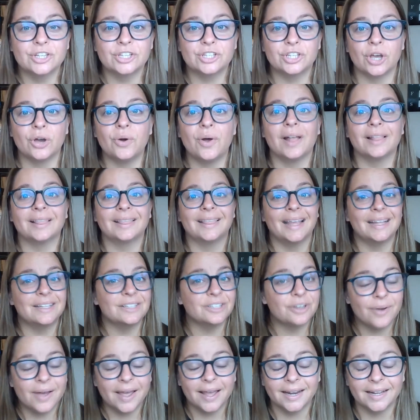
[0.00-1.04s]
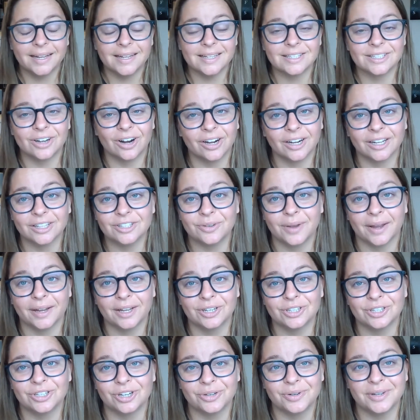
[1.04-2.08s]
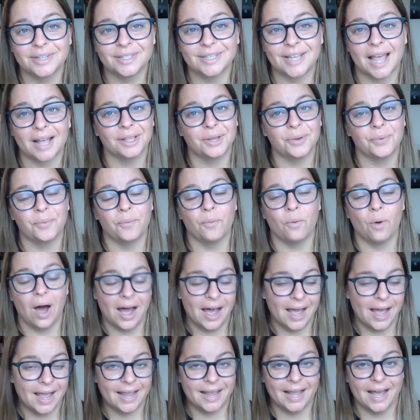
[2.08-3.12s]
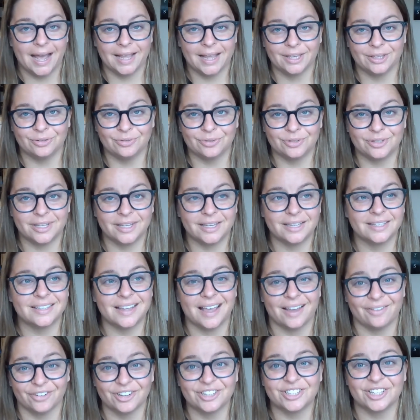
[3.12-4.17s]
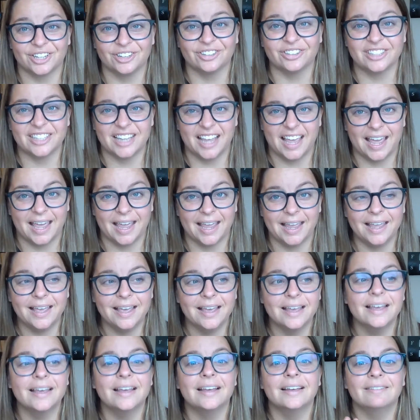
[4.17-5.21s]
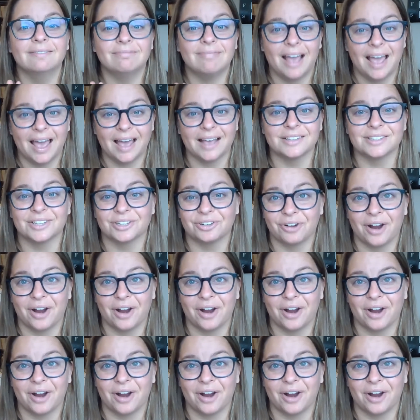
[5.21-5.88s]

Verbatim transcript: So let's go ahead and get started so I can show you exactly why I use this every single day as a